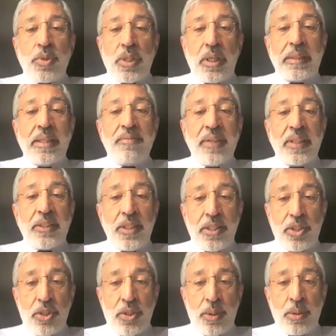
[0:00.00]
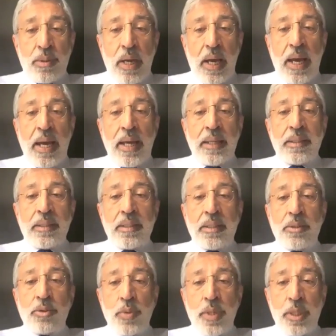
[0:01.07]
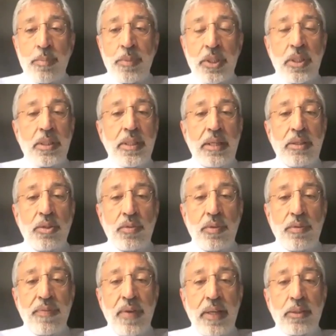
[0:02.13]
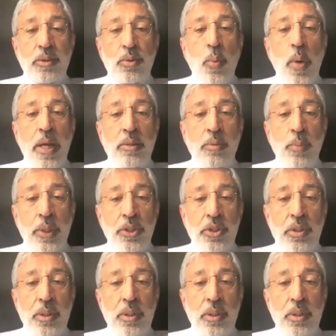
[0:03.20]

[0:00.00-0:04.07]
are living tissue, and the treatments tend to affect the way in which